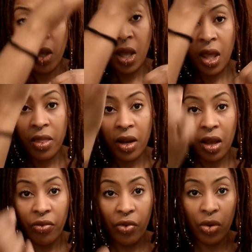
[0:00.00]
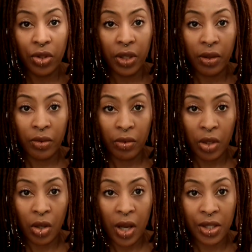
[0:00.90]
And then I fold it,
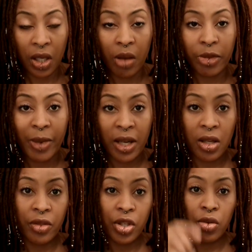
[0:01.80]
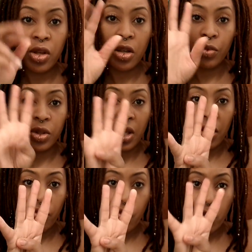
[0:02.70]
as it comes back down. Then you end up with like
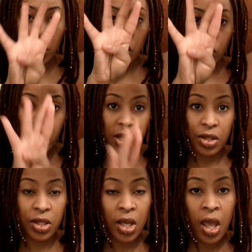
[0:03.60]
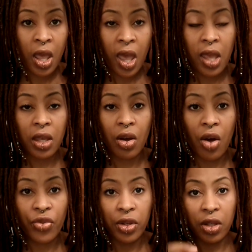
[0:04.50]
4 strands hanging
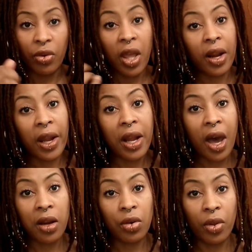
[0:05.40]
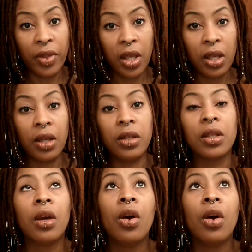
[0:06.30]
off the needle, and I knot it on the end.